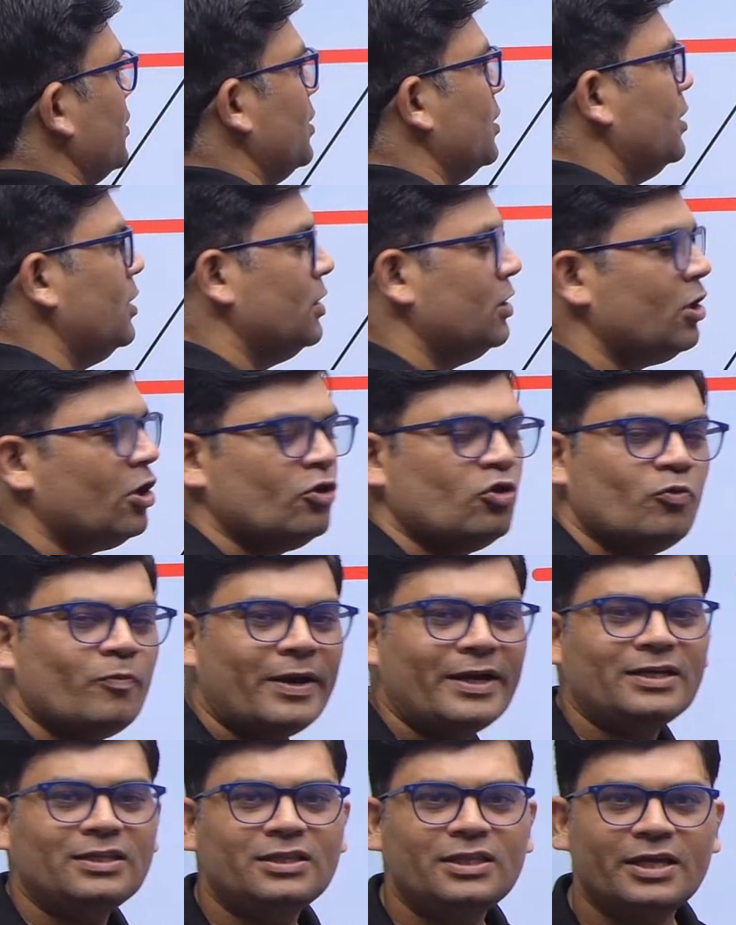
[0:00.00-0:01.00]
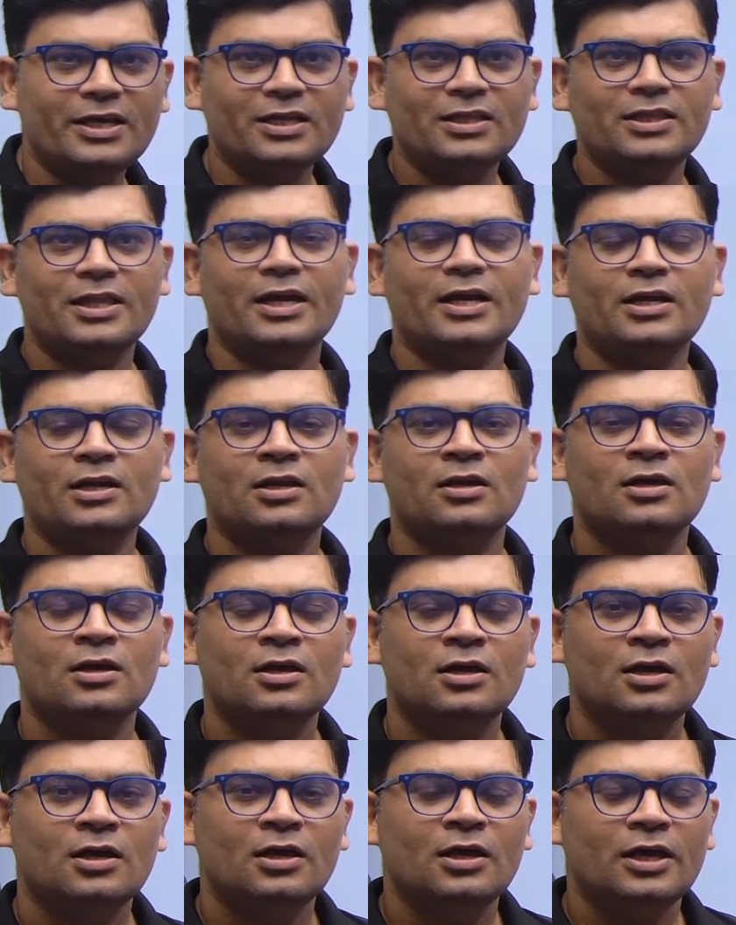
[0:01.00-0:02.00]
Now you might think that,
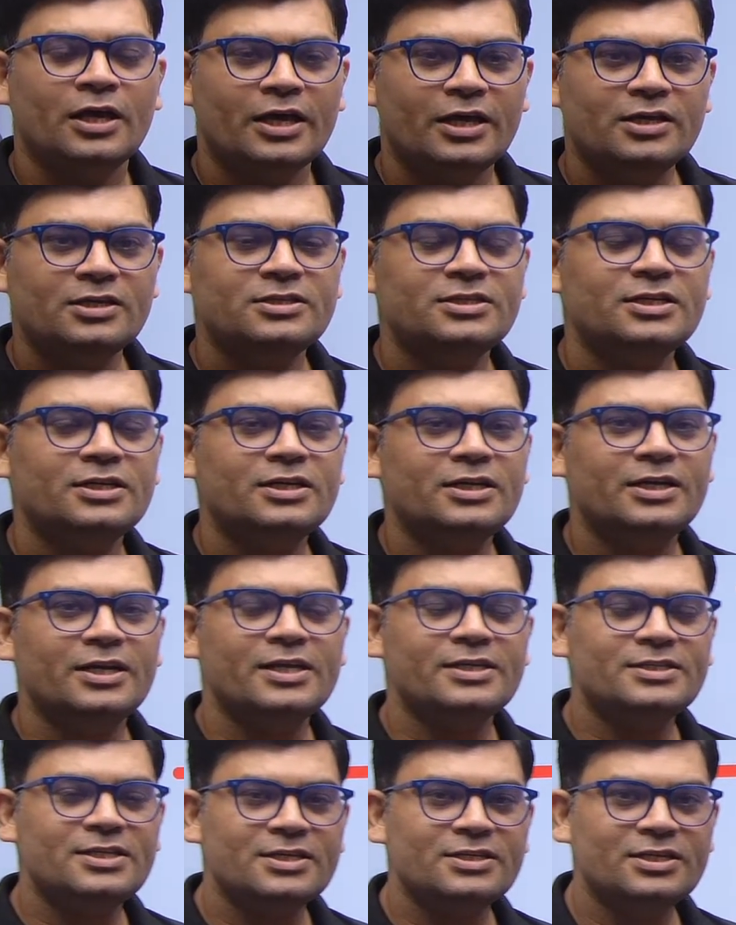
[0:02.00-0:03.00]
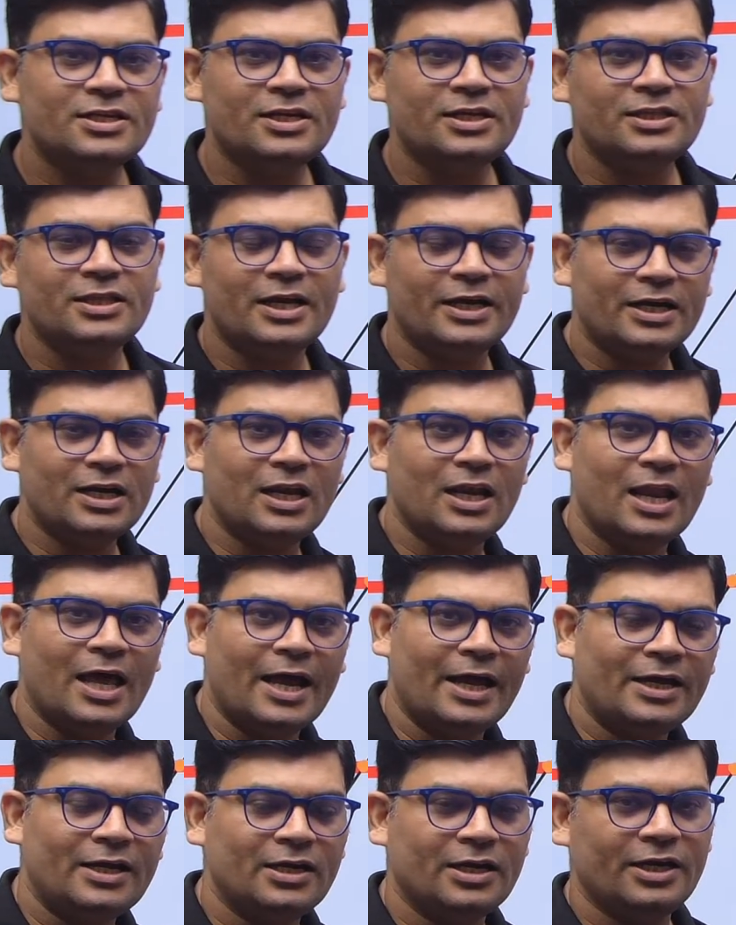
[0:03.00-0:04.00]
is it necessary that a
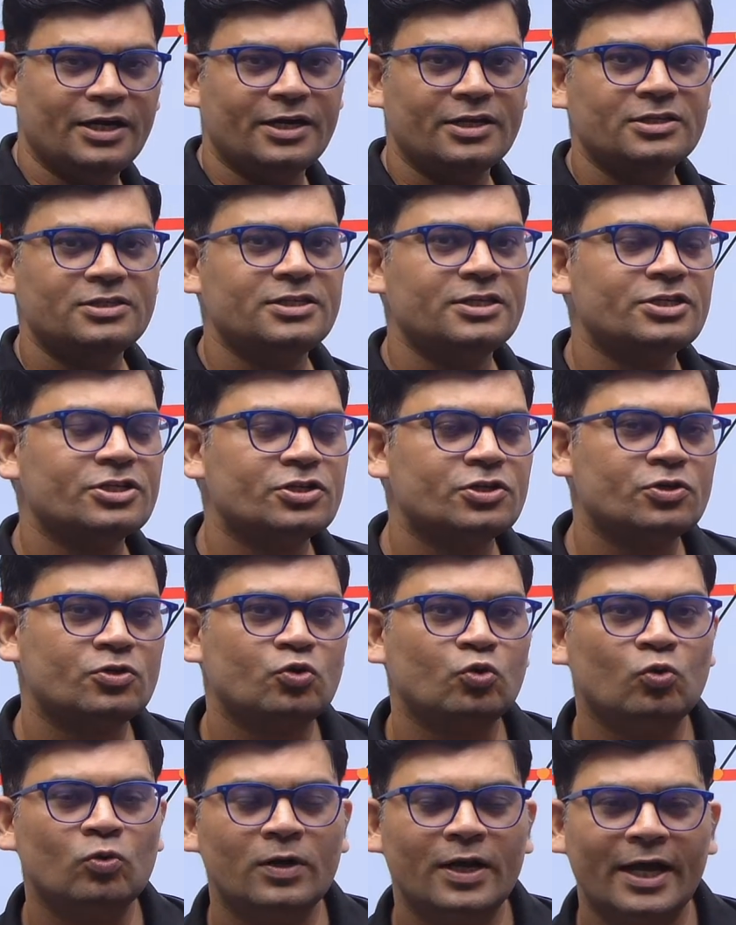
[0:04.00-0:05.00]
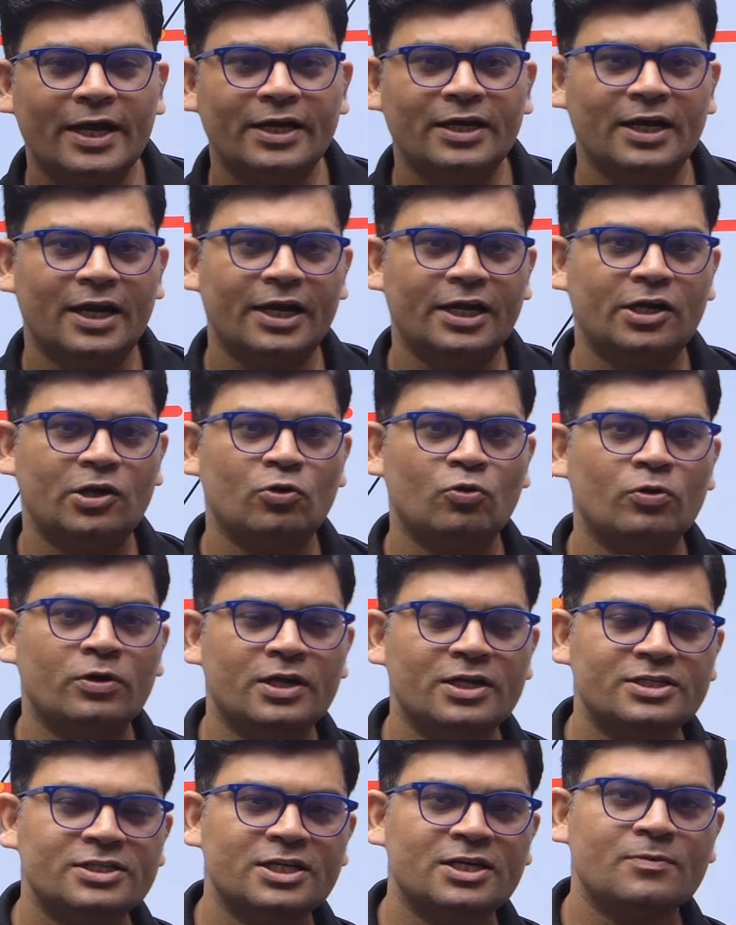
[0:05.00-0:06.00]
line intersects two lines at two
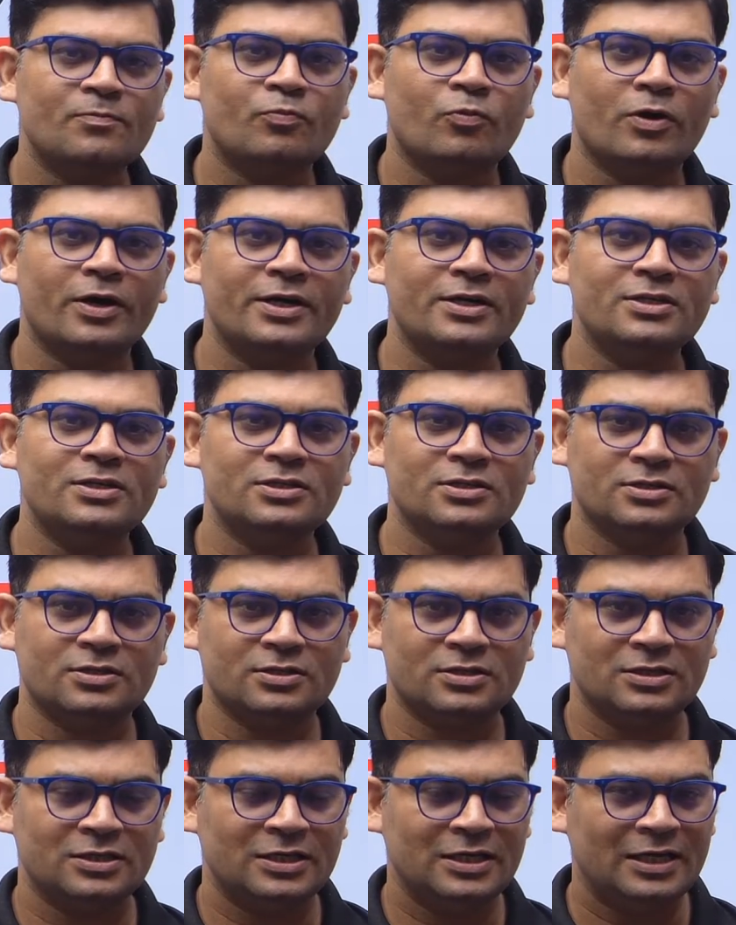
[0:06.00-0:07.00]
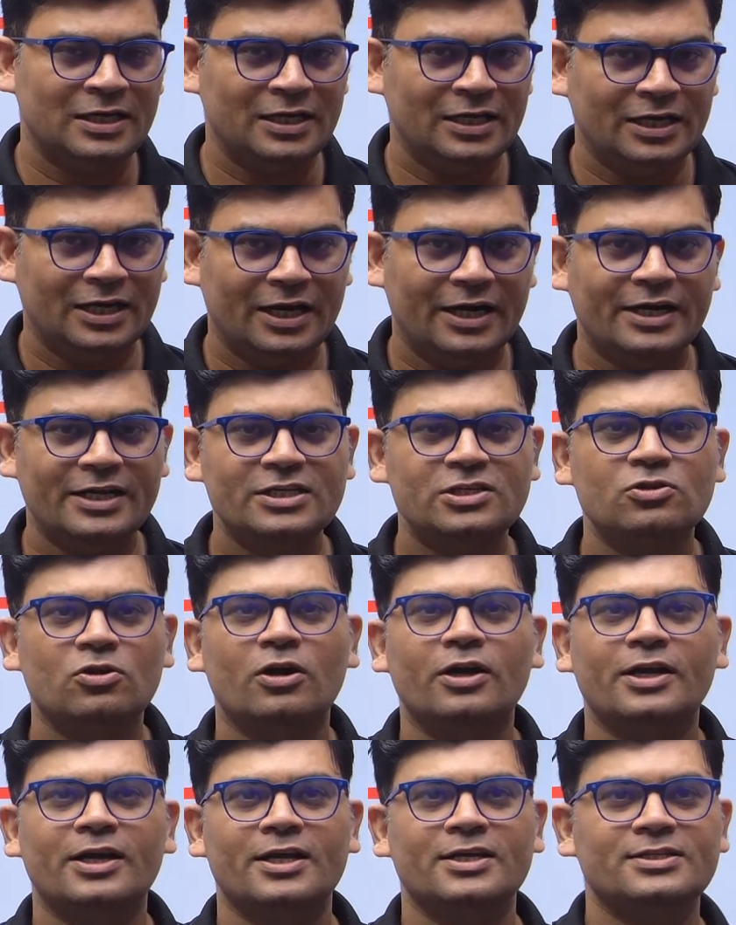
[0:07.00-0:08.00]
distinct points? It is
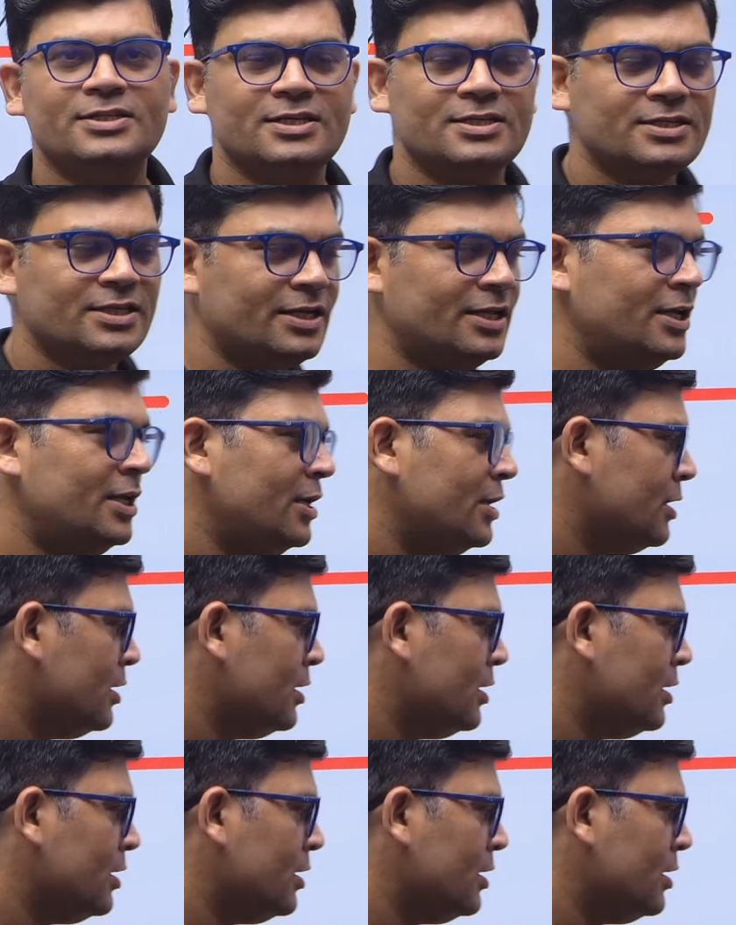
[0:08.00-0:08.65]
not necessary.